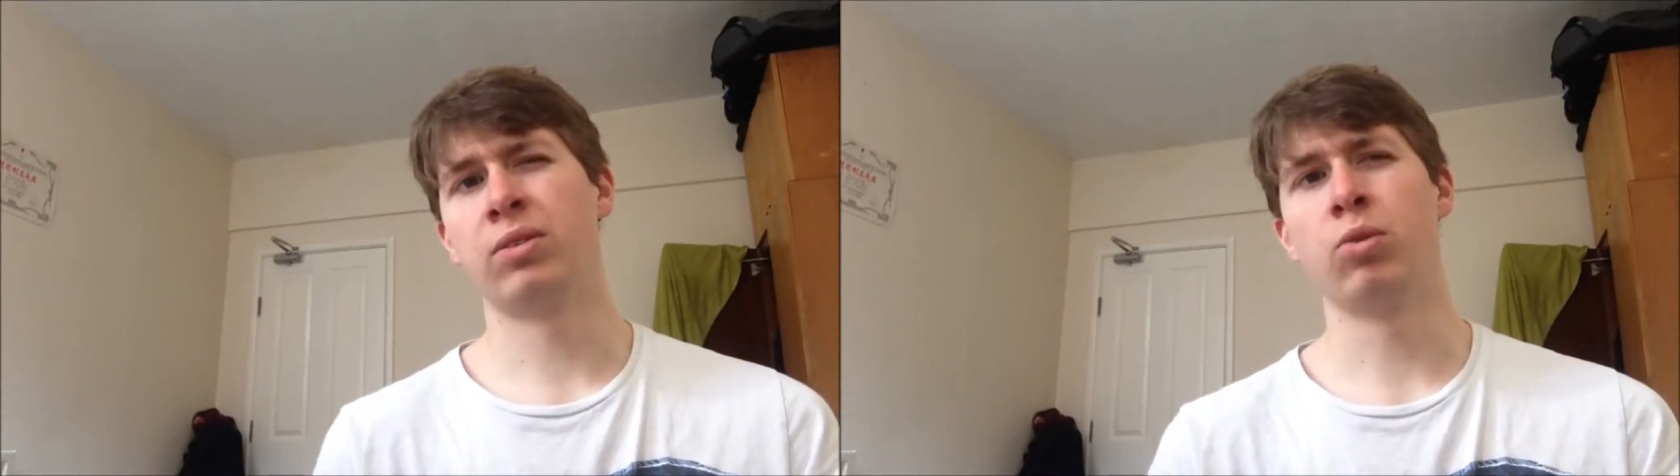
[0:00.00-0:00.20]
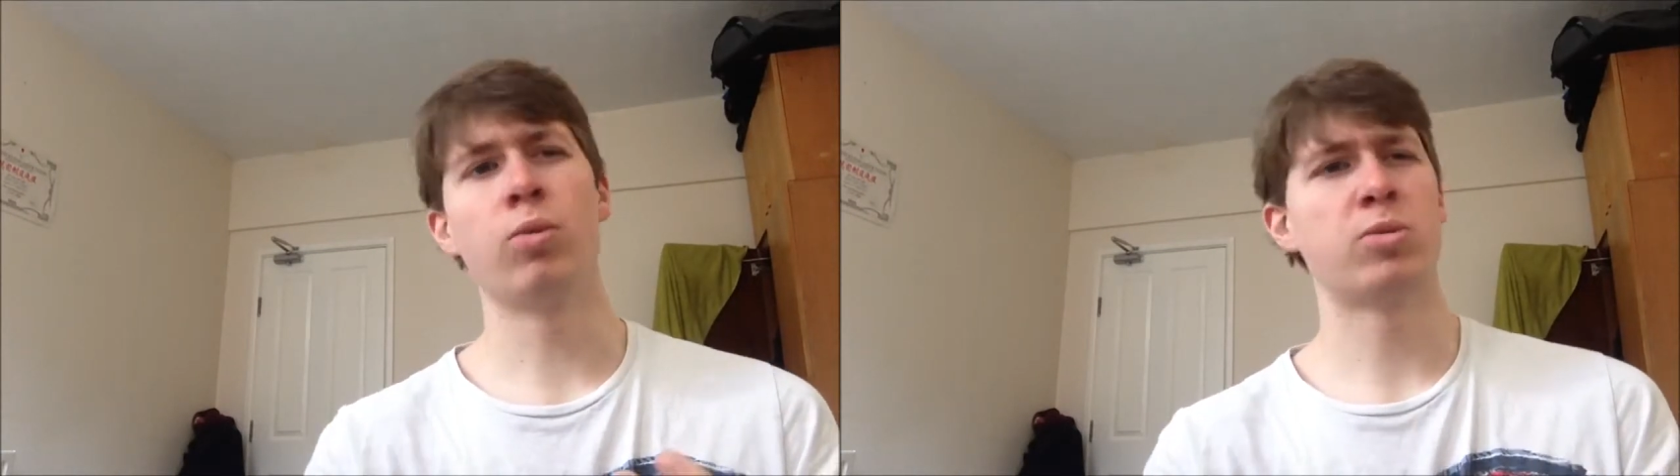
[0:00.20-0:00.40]

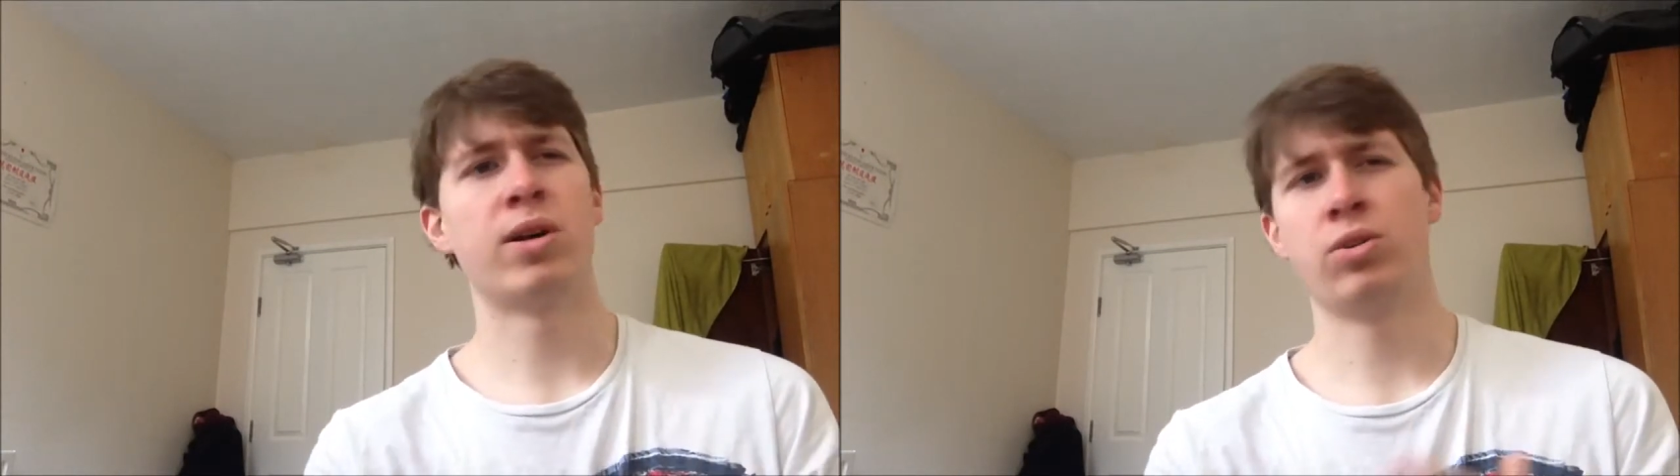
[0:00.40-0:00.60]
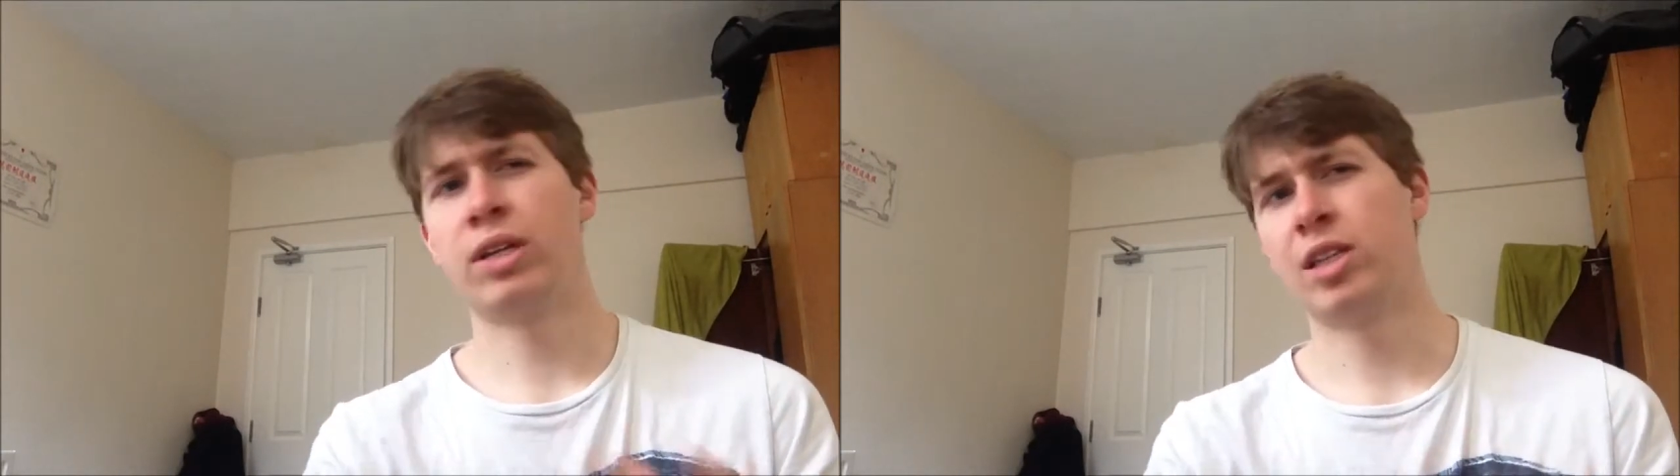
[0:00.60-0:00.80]
the warp
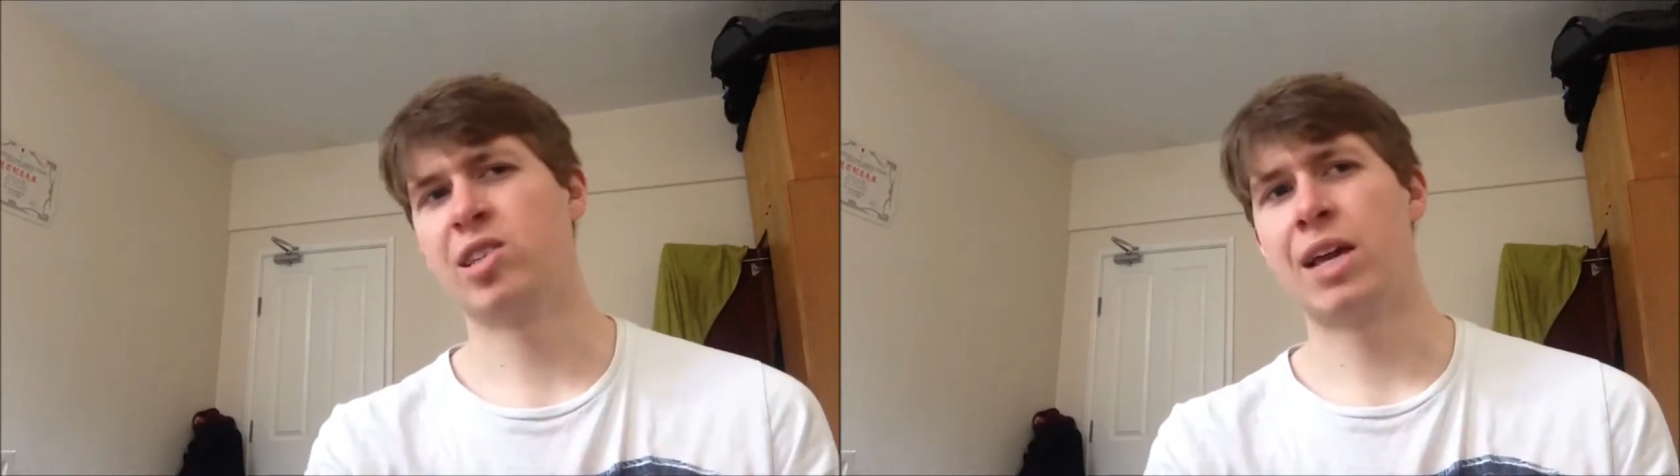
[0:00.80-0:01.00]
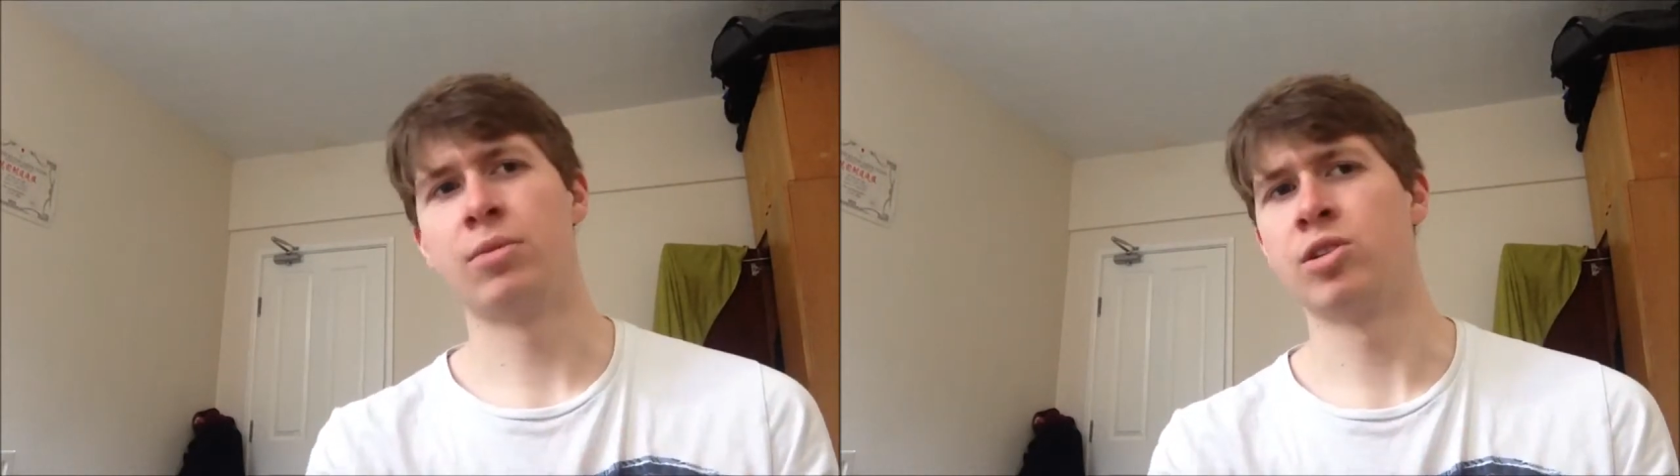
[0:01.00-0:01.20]
spines all have the
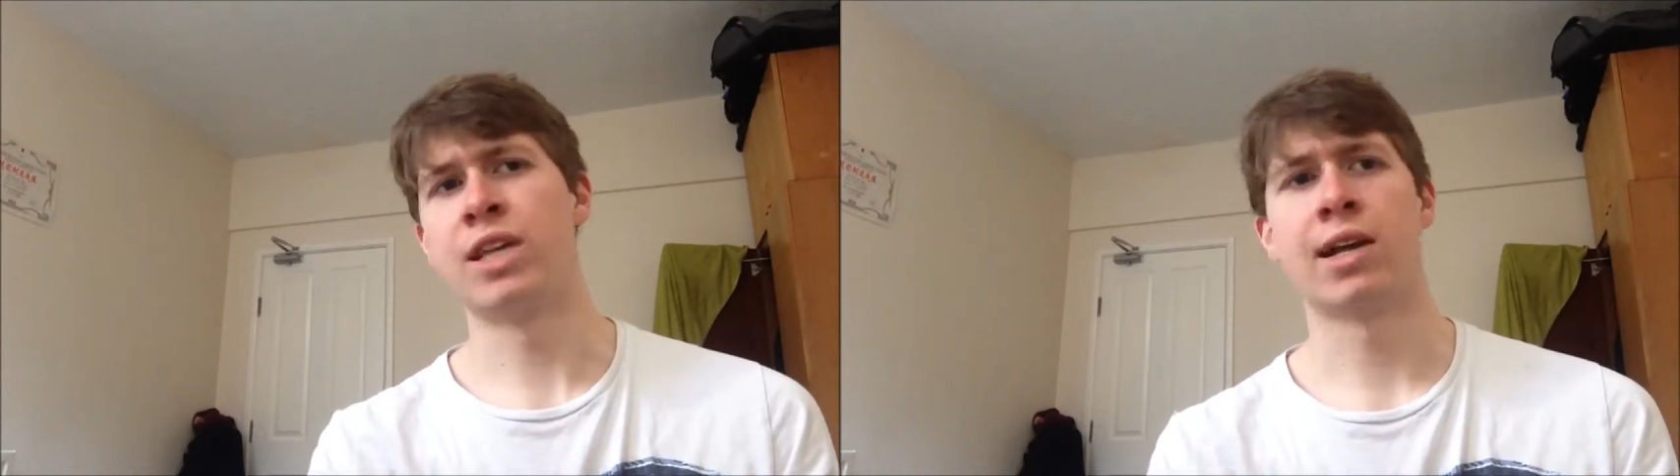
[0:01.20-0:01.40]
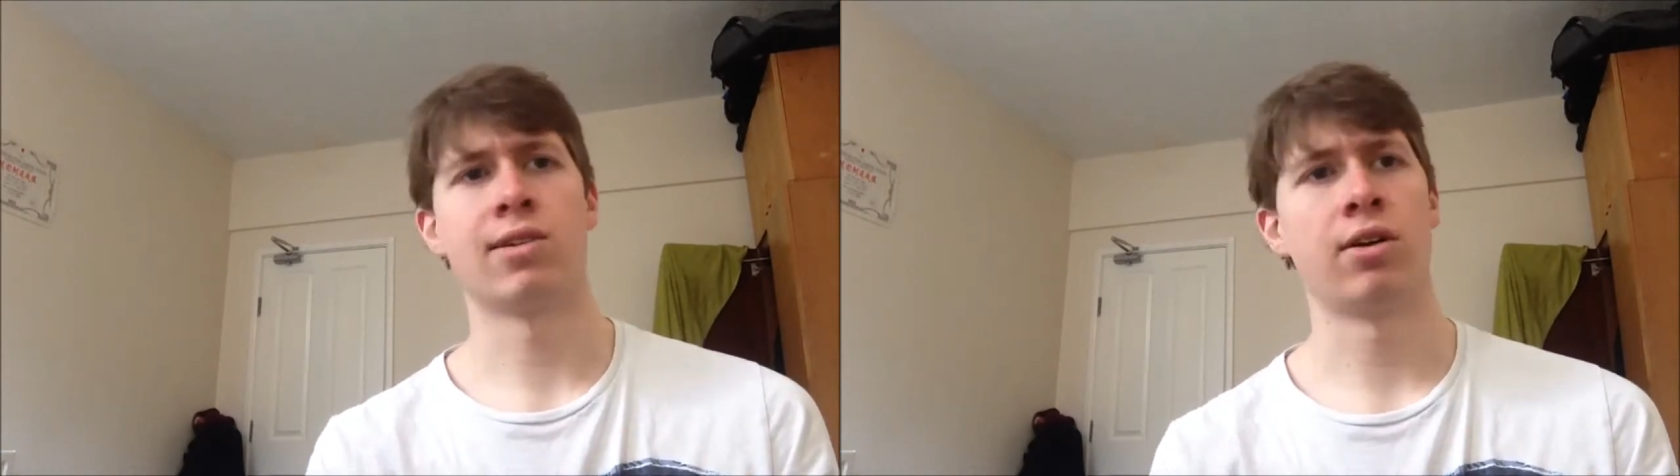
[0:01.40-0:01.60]
same because the
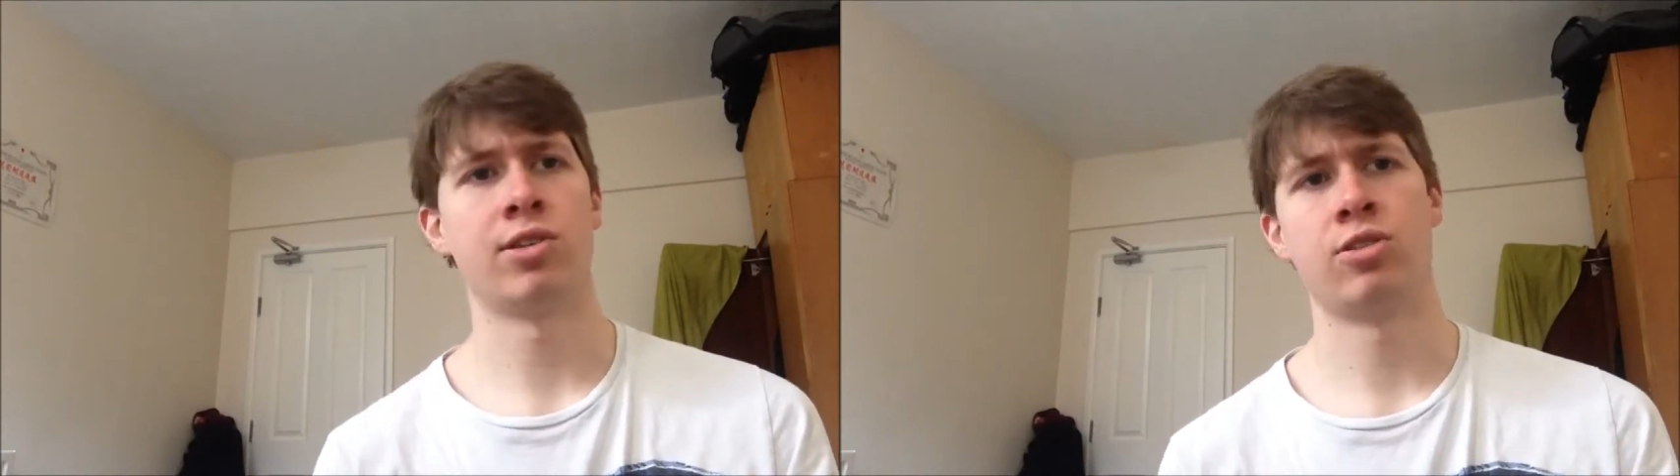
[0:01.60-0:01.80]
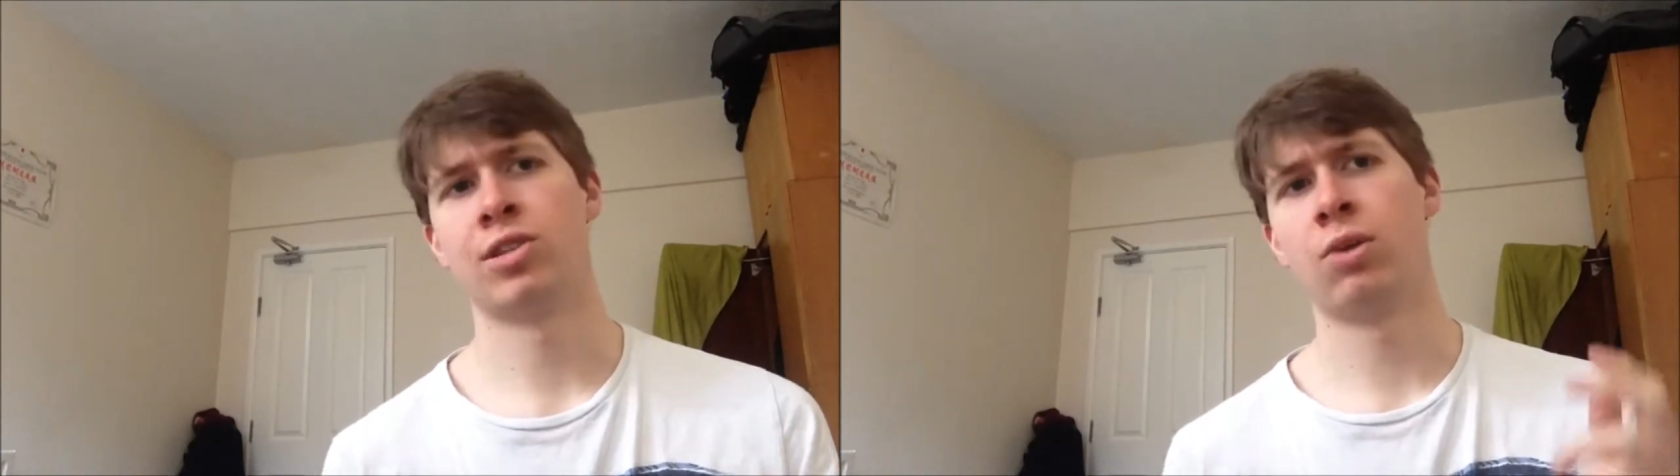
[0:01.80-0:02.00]
Exarch is
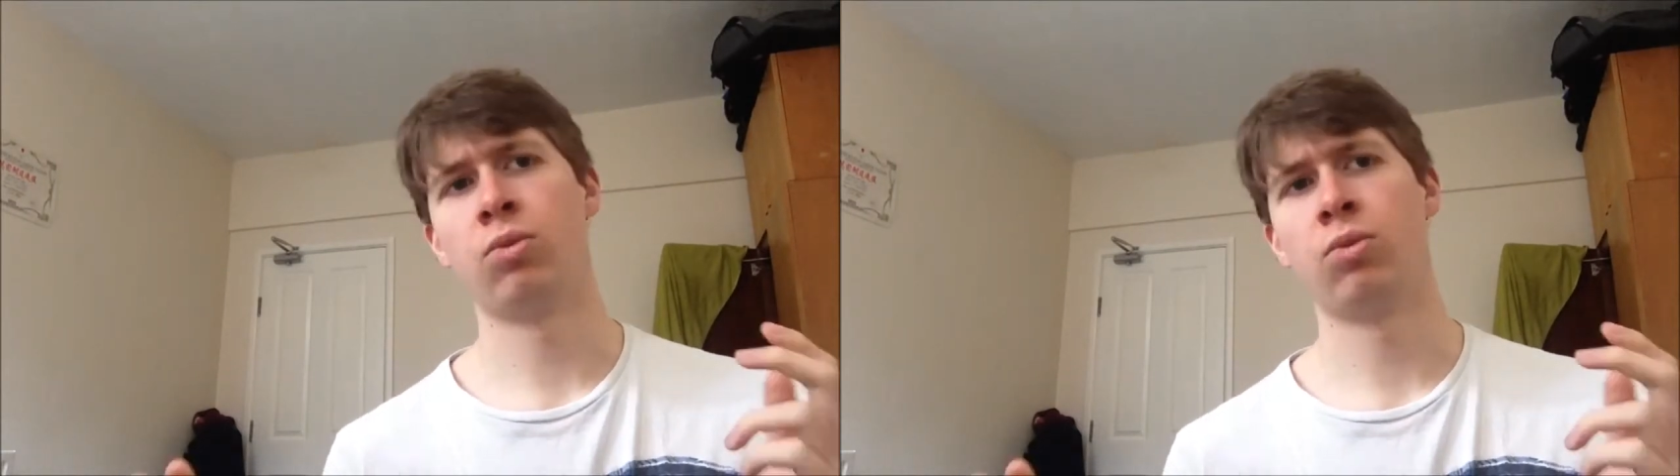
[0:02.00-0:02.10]
just that